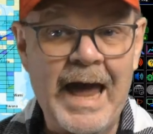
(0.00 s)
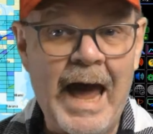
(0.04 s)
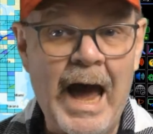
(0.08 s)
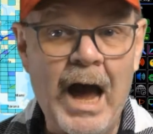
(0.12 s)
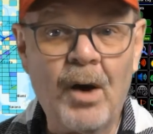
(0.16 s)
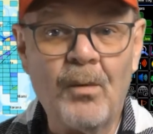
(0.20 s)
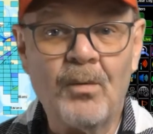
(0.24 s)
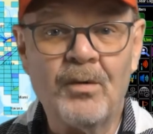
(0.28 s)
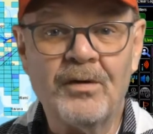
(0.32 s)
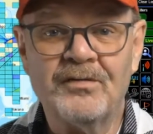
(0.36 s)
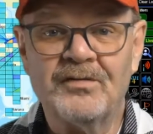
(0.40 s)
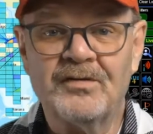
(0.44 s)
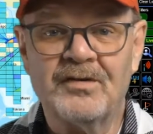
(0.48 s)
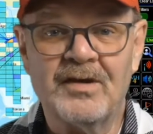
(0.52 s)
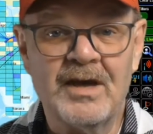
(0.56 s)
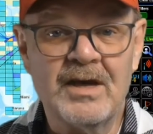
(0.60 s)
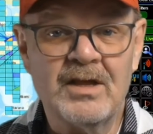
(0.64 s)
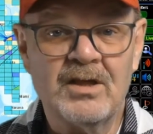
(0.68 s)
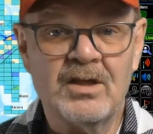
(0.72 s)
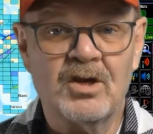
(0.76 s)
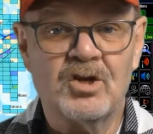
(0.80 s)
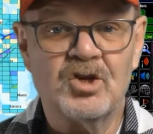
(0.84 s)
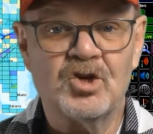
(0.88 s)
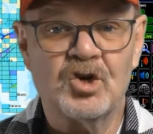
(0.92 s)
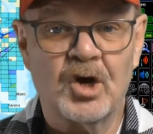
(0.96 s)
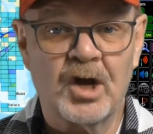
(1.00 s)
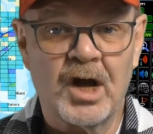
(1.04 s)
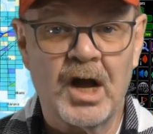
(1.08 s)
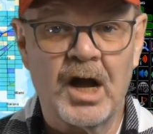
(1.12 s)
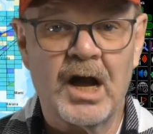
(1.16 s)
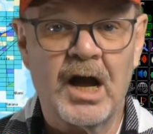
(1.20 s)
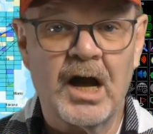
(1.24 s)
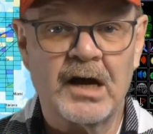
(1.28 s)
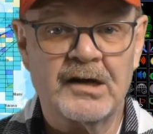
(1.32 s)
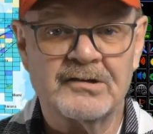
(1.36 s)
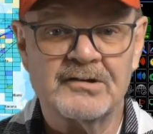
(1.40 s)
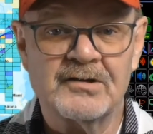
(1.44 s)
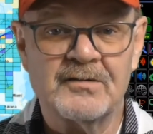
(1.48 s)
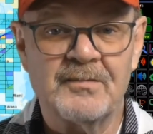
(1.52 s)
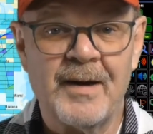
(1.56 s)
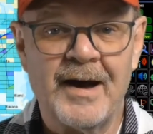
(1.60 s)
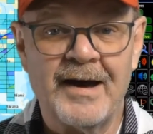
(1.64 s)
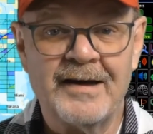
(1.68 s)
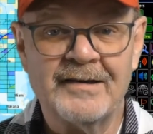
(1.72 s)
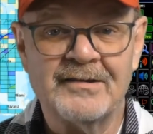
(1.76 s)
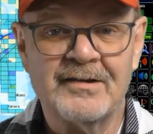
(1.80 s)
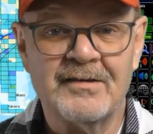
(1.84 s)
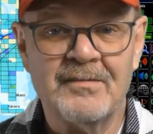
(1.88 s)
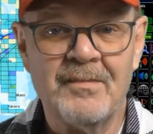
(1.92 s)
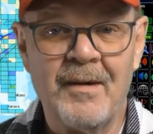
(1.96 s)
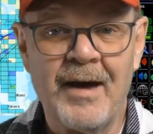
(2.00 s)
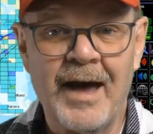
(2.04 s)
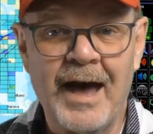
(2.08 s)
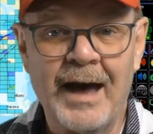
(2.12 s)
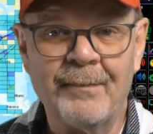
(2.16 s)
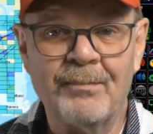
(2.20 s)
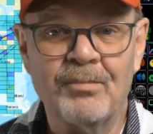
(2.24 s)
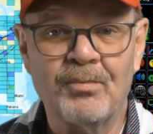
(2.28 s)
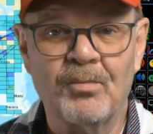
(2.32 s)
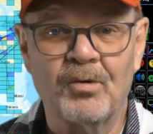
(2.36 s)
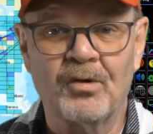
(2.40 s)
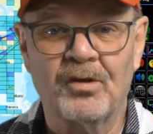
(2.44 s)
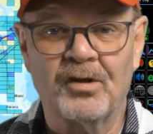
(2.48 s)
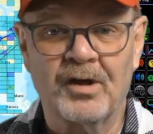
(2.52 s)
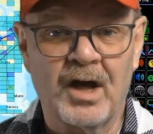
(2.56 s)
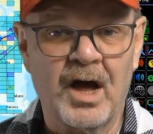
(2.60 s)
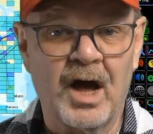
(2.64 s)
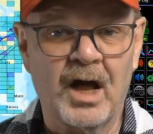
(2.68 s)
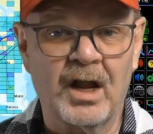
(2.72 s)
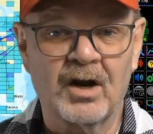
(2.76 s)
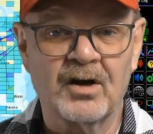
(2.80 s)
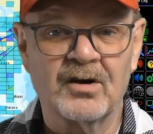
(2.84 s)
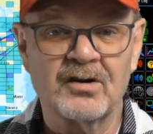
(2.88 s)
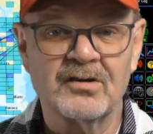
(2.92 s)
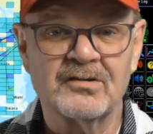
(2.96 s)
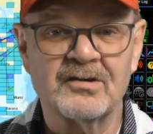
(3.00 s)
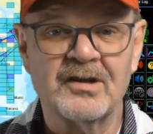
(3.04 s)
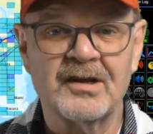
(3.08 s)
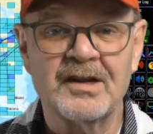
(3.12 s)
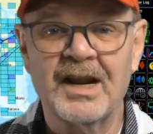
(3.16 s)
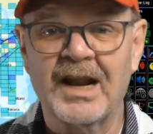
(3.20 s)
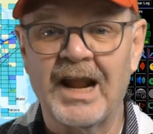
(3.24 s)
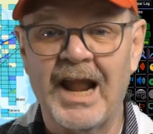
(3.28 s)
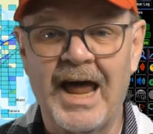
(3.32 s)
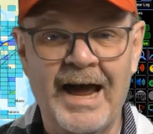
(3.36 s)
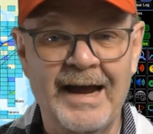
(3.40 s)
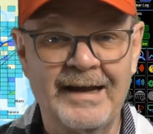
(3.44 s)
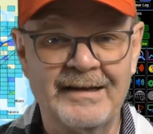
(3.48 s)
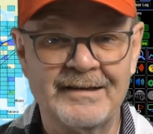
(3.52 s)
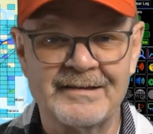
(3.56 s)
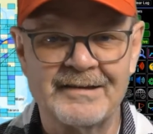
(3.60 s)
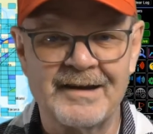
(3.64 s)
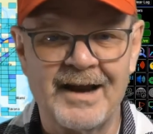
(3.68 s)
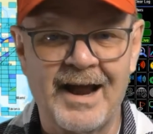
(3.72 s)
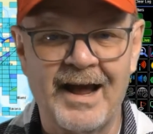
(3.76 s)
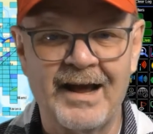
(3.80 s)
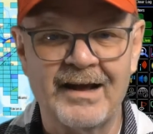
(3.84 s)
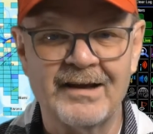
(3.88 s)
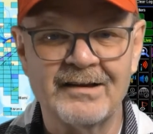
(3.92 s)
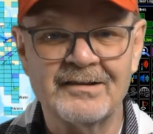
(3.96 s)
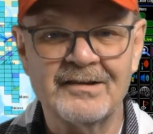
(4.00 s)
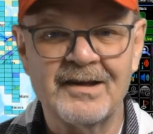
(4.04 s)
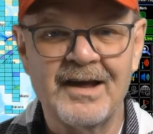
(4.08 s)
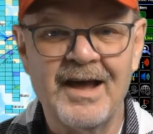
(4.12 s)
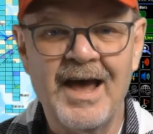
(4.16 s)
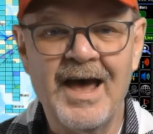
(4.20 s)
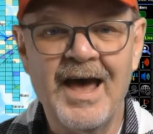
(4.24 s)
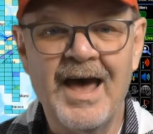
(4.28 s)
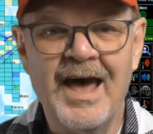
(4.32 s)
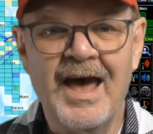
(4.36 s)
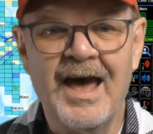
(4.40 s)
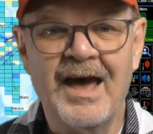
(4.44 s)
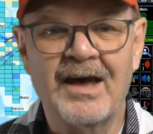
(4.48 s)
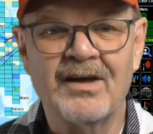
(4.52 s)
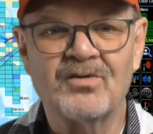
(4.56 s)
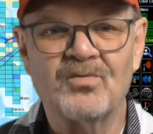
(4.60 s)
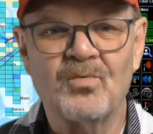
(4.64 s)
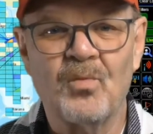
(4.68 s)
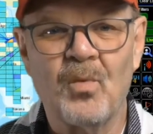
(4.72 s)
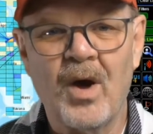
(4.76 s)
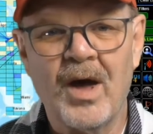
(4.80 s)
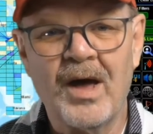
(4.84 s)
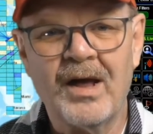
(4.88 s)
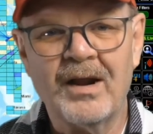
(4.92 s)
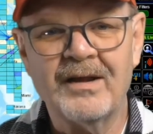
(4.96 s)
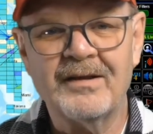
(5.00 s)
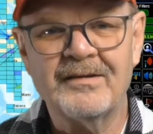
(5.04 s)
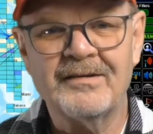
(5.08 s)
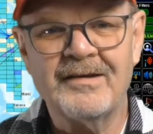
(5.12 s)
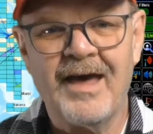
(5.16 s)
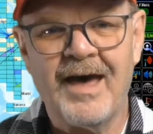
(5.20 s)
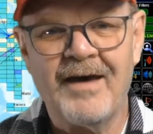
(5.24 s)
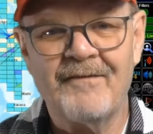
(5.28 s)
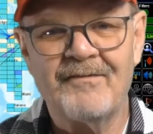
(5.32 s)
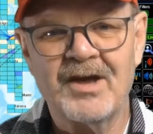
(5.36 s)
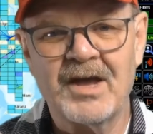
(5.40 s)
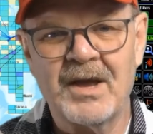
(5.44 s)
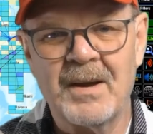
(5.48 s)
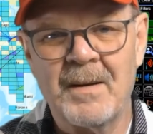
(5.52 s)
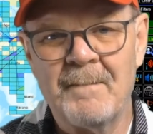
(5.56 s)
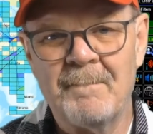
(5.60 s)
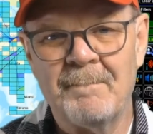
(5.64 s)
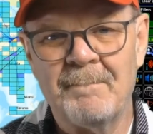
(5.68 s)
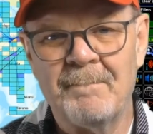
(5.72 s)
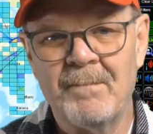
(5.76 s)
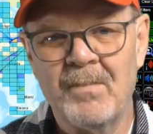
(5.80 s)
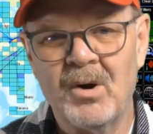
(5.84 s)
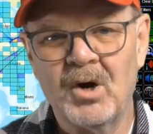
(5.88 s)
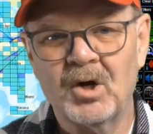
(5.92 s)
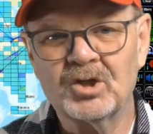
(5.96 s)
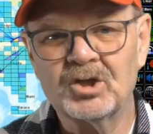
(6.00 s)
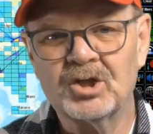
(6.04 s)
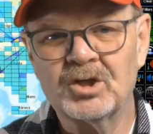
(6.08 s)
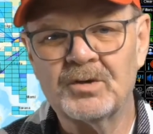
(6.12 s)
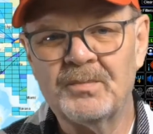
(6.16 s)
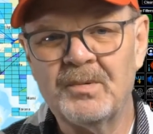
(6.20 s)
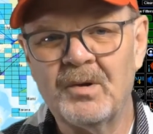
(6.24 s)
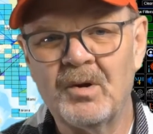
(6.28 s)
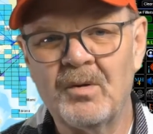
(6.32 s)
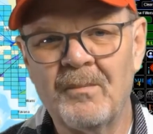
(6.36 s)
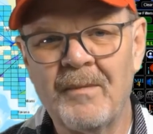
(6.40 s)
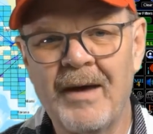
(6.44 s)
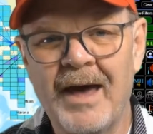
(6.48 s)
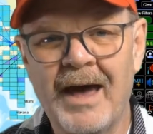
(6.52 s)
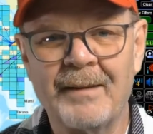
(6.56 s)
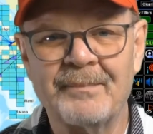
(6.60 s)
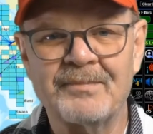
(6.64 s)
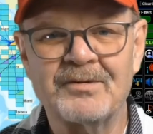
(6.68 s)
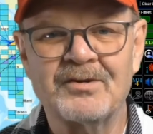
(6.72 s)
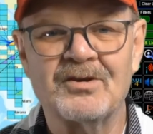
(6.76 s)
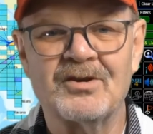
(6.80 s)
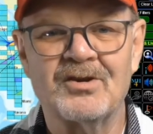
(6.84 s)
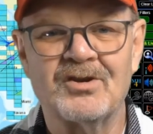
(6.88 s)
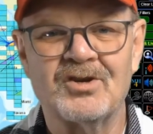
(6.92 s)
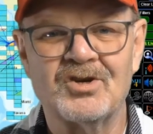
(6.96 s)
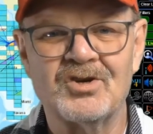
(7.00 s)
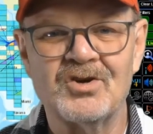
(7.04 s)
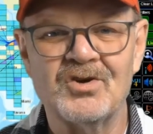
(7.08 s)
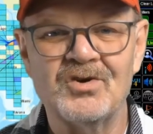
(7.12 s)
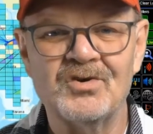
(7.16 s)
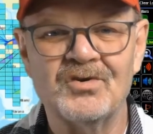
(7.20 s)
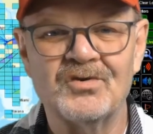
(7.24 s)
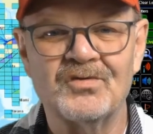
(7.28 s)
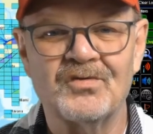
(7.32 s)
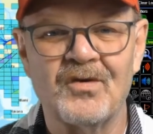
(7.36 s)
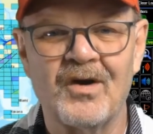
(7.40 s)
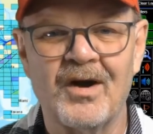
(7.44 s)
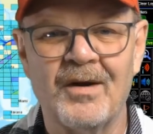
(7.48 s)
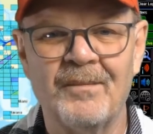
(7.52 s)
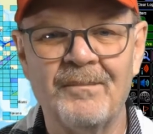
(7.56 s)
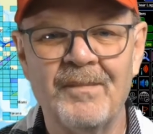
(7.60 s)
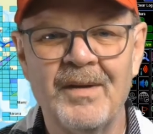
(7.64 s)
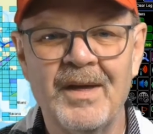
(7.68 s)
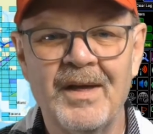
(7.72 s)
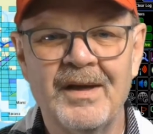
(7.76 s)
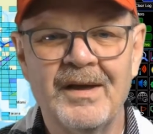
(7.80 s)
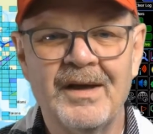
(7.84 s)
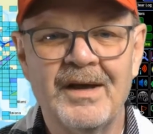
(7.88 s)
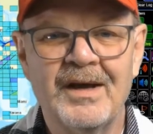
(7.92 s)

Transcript: Now we've seen that you can customize the map with colors and line styles, as well as having multiple maps to choose from.